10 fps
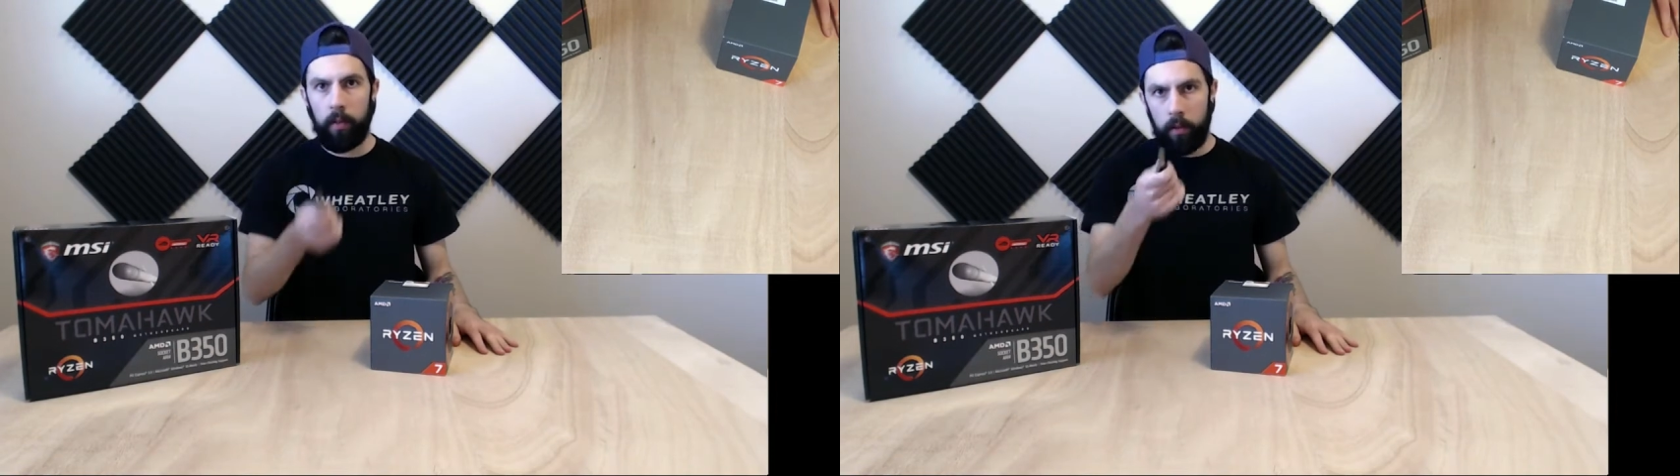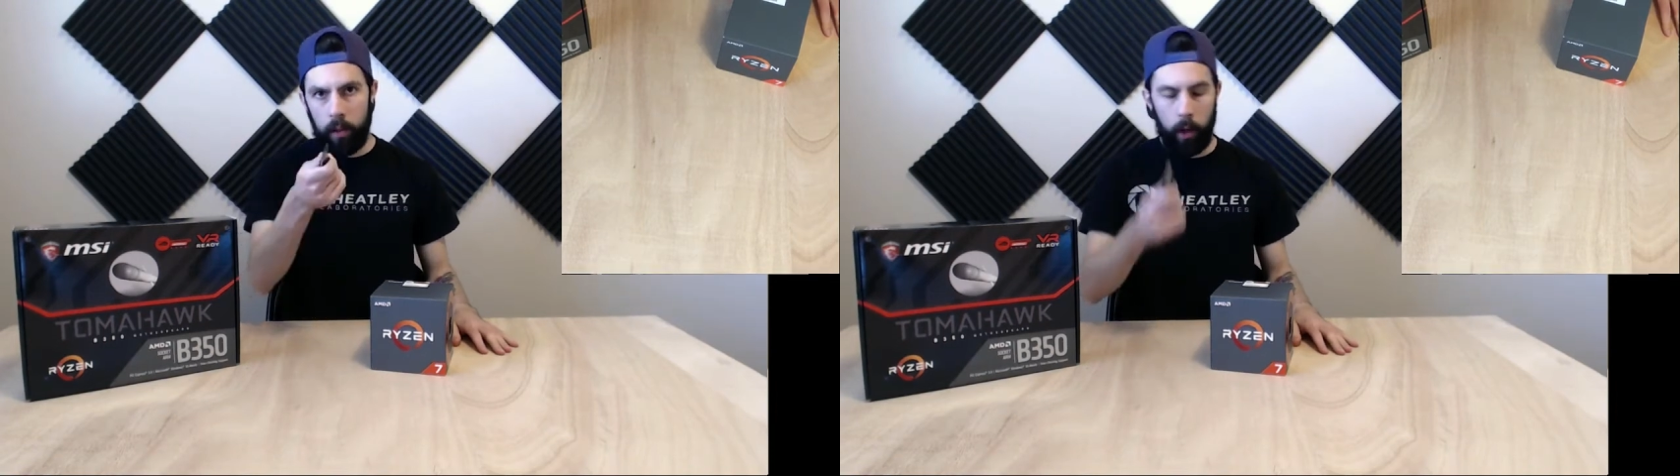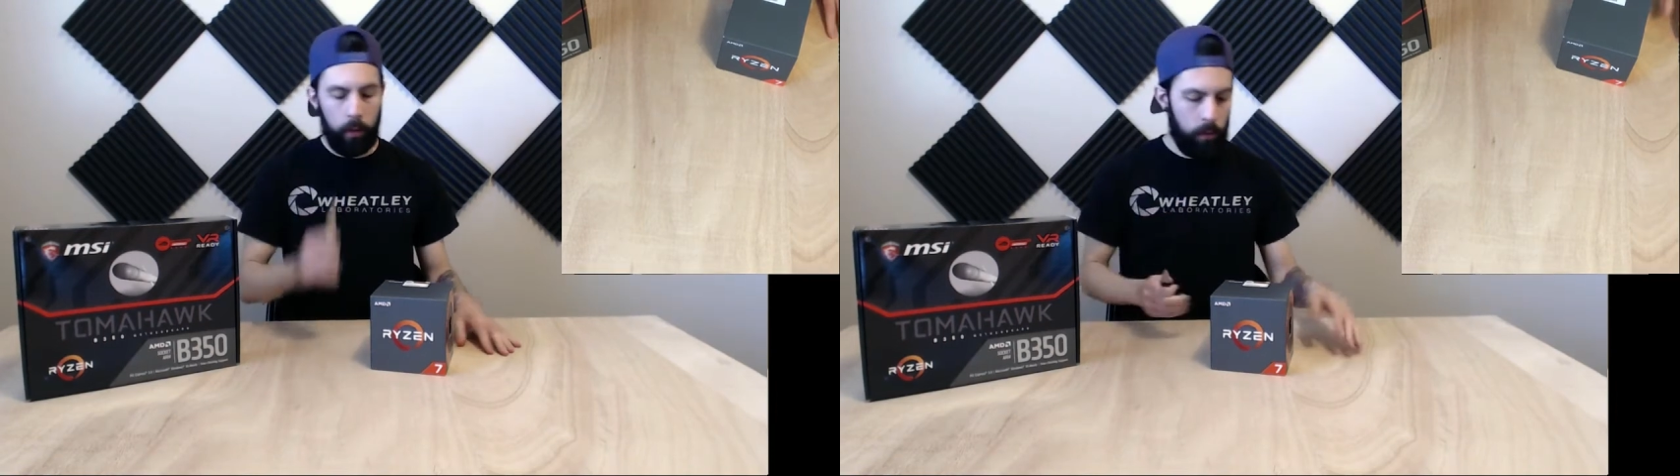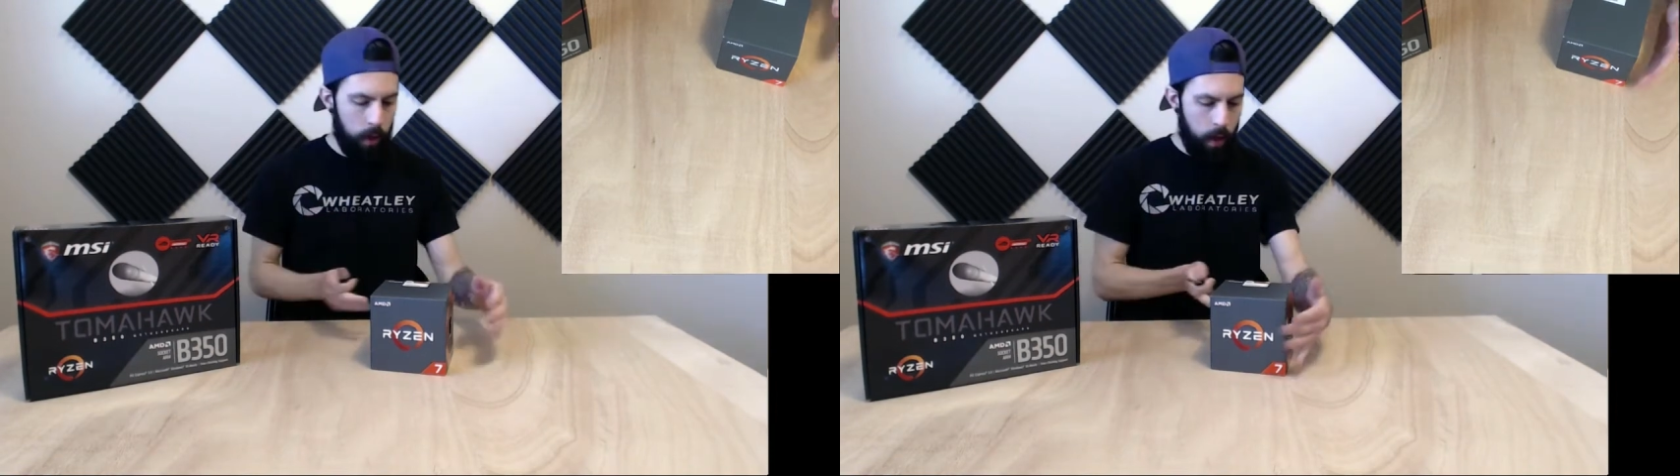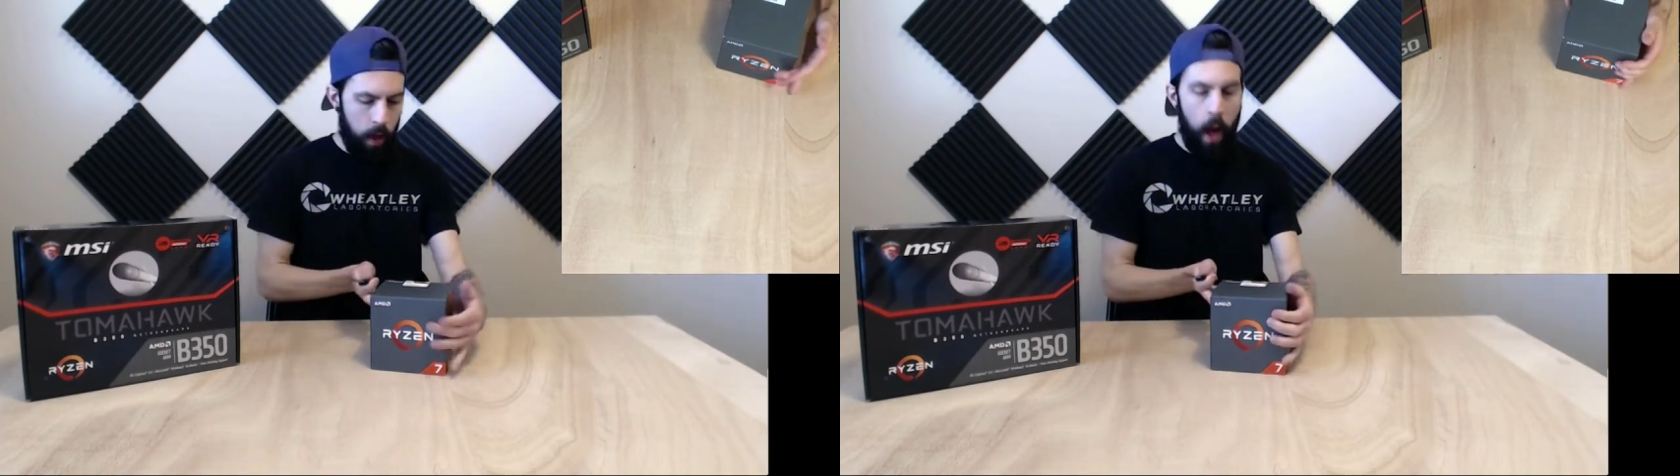So
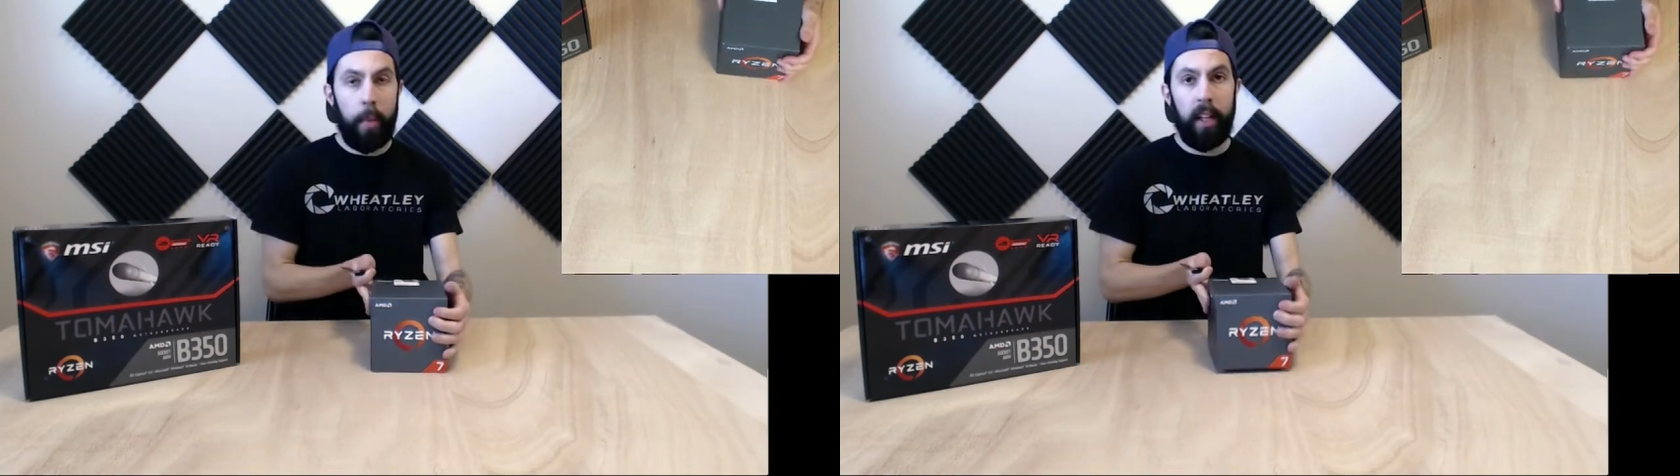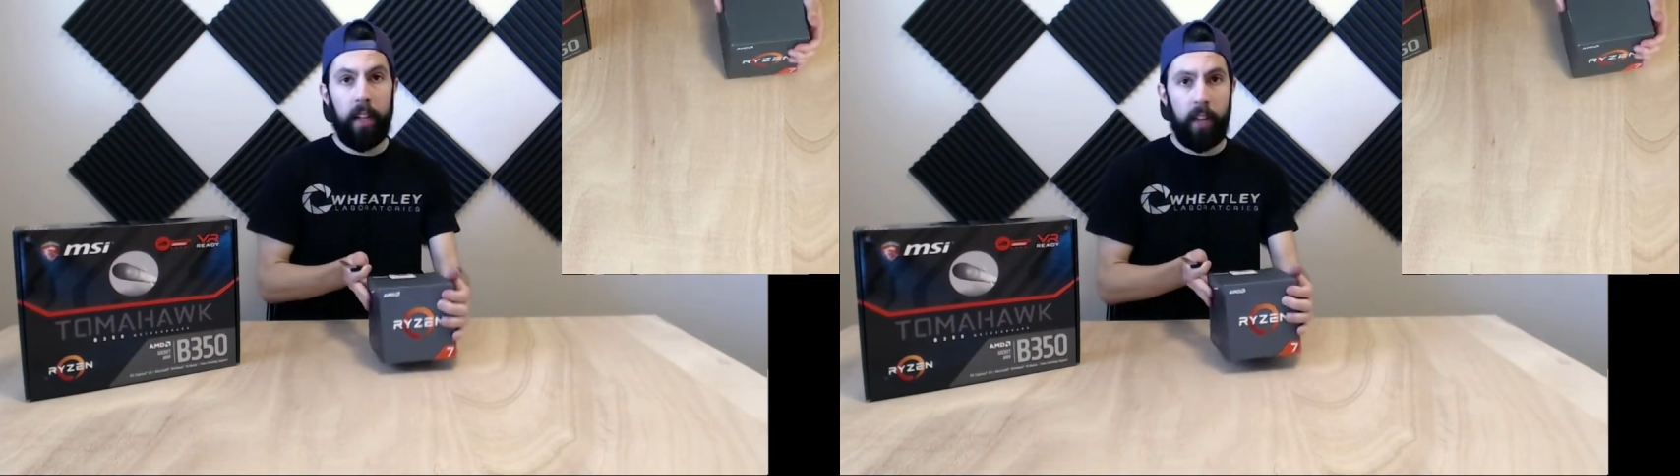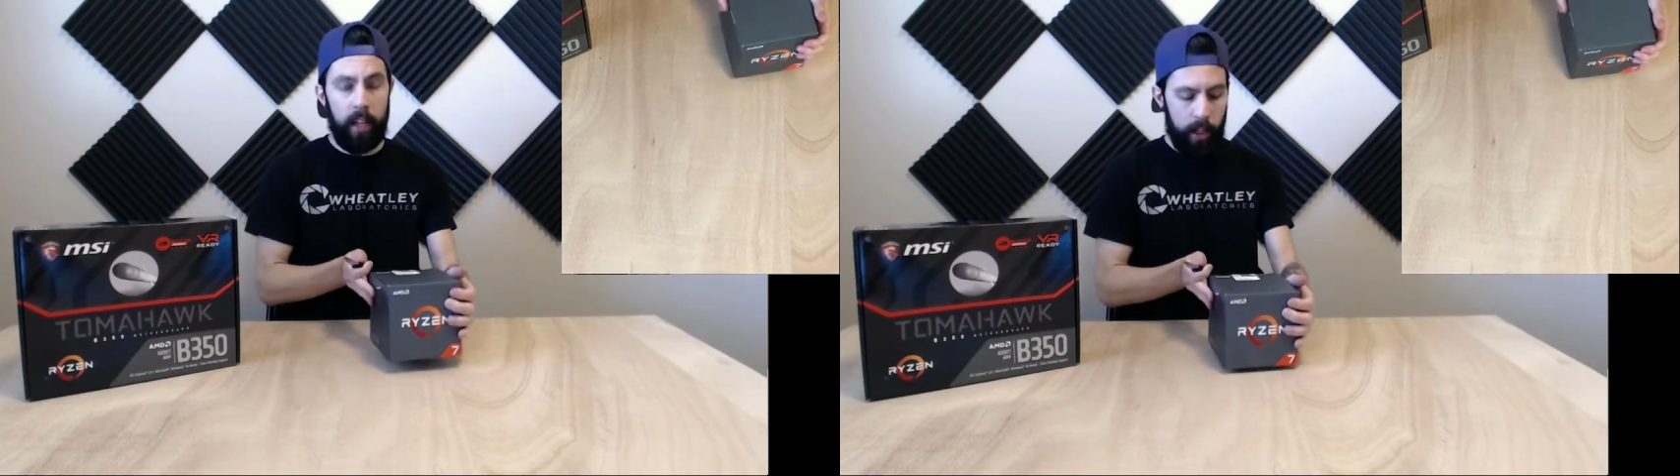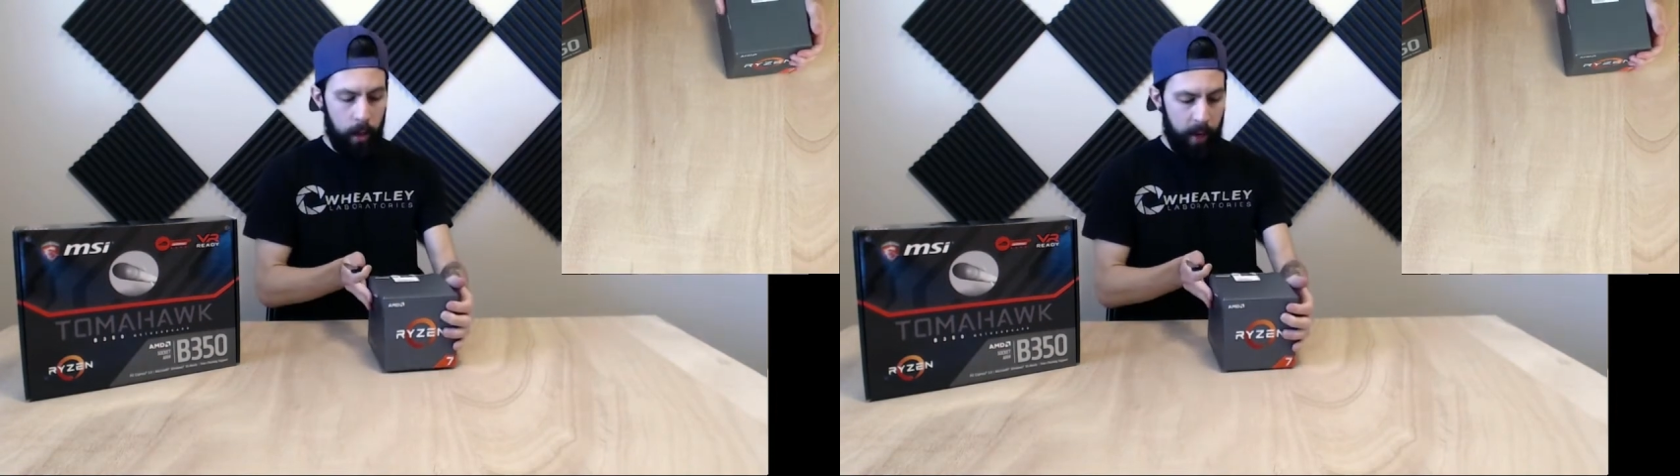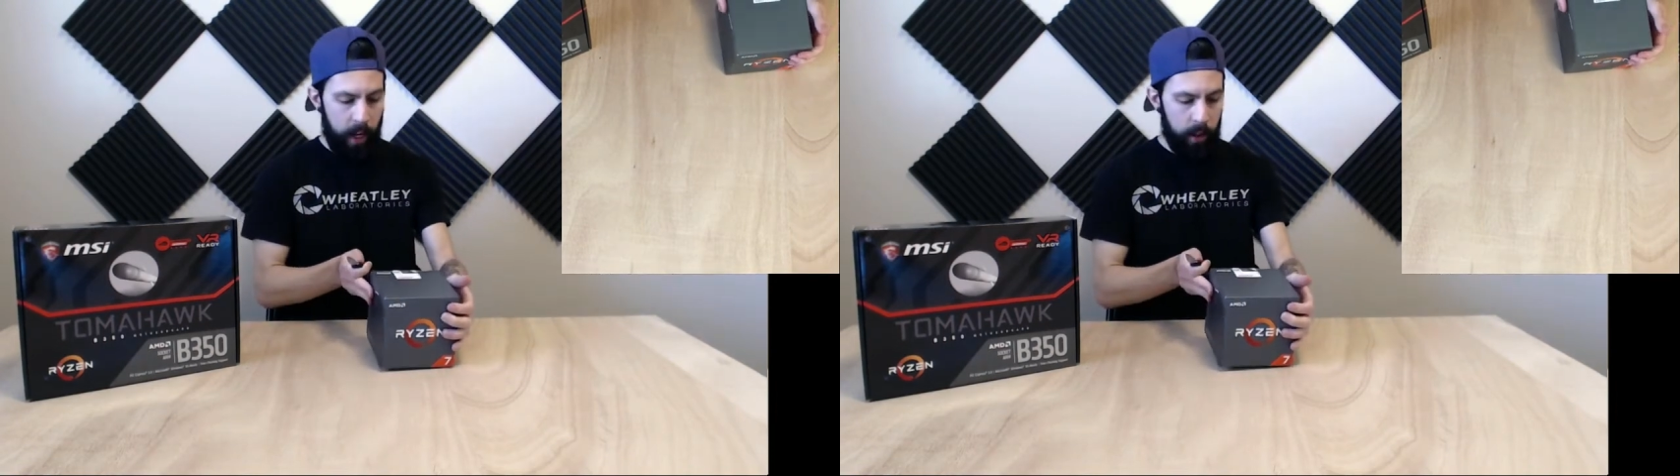I may leave that in, I
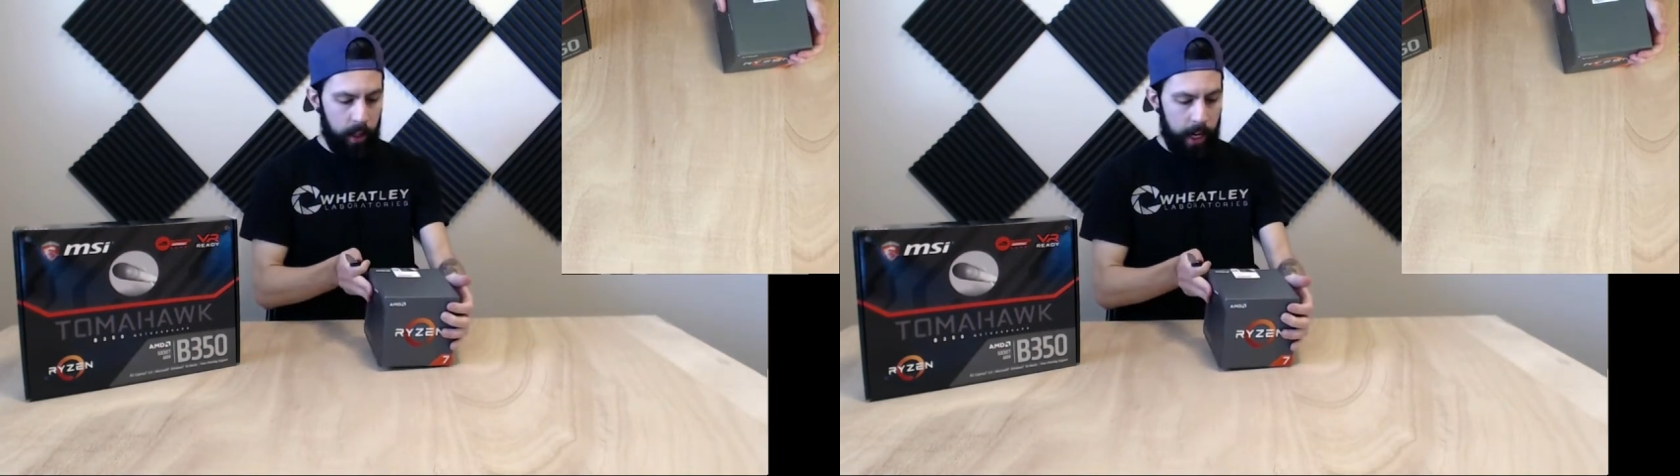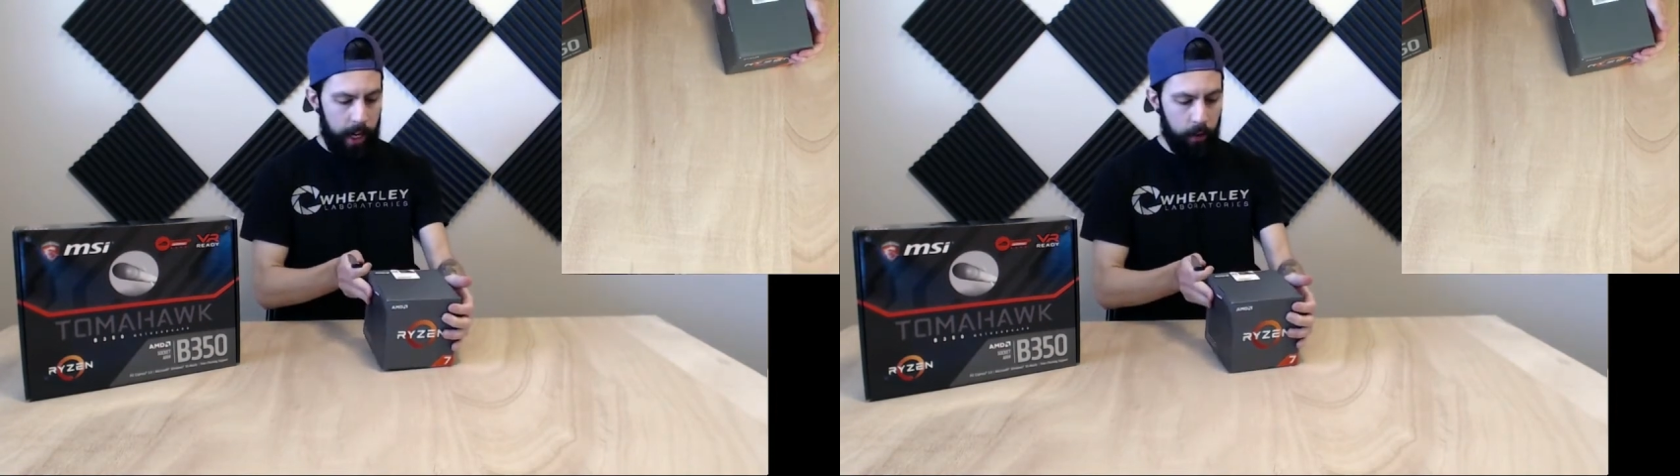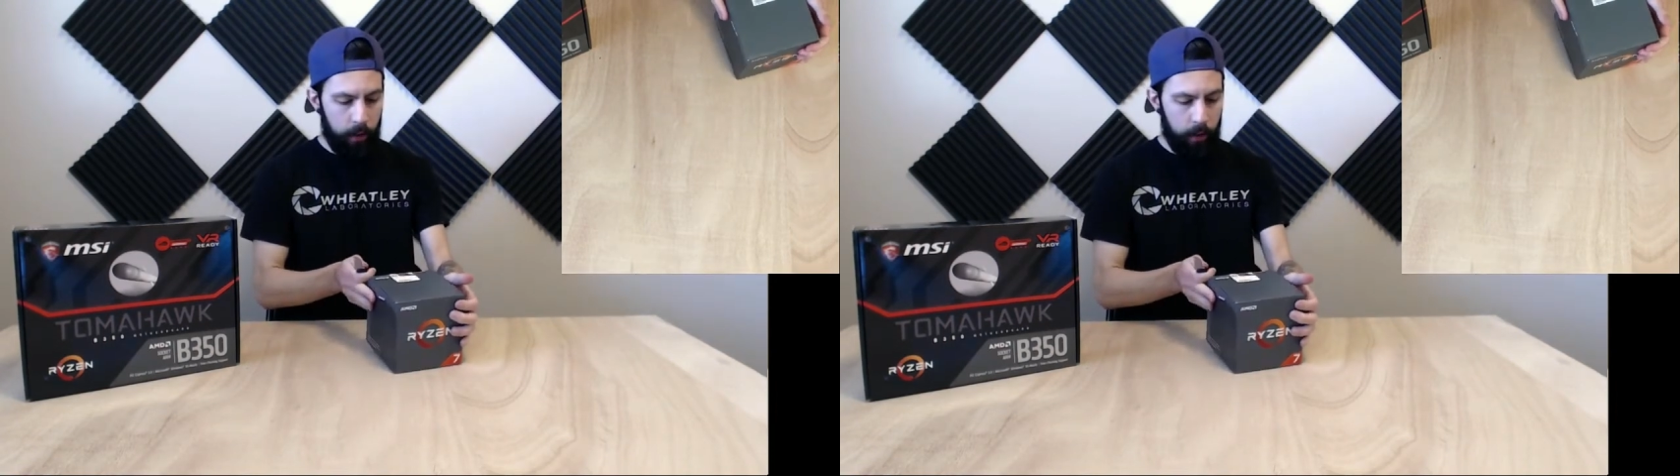may cut that out.